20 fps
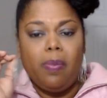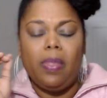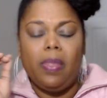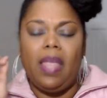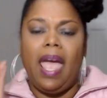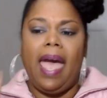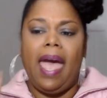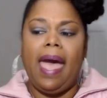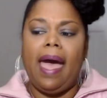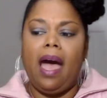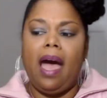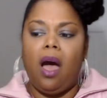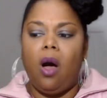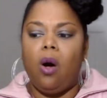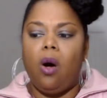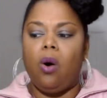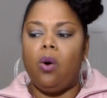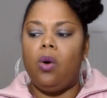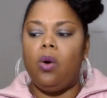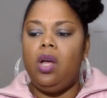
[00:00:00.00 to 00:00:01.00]

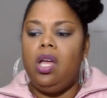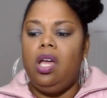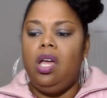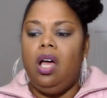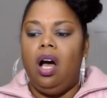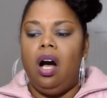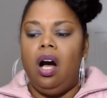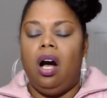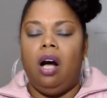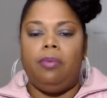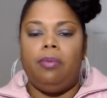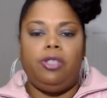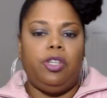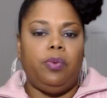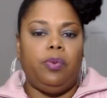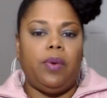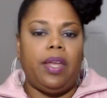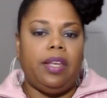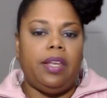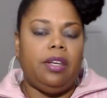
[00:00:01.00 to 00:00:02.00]
how she
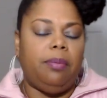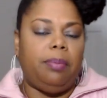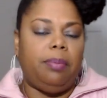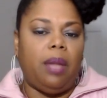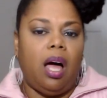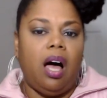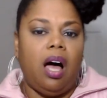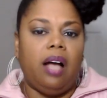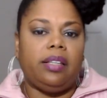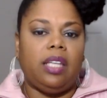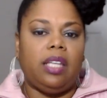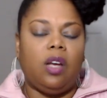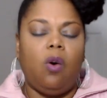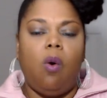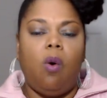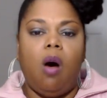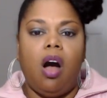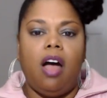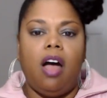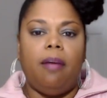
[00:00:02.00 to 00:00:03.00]
read in the blog that
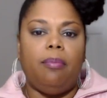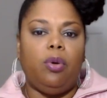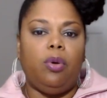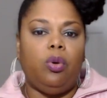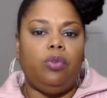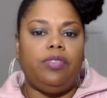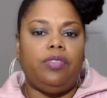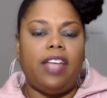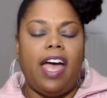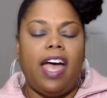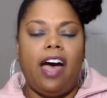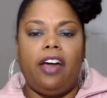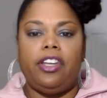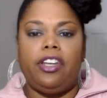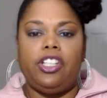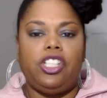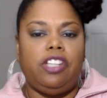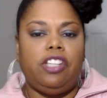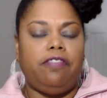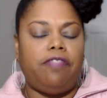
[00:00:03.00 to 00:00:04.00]
Quad moved out and
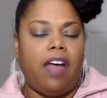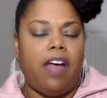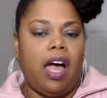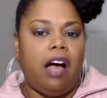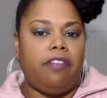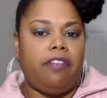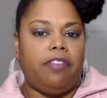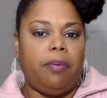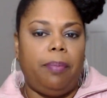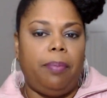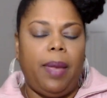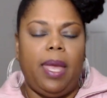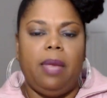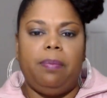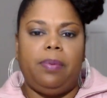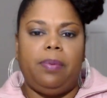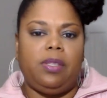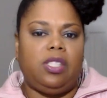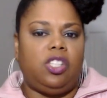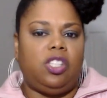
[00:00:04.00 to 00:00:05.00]
she filed for
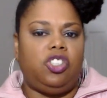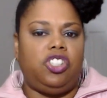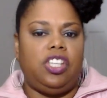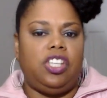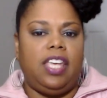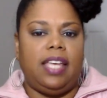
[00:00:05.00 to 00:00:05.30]
papers and she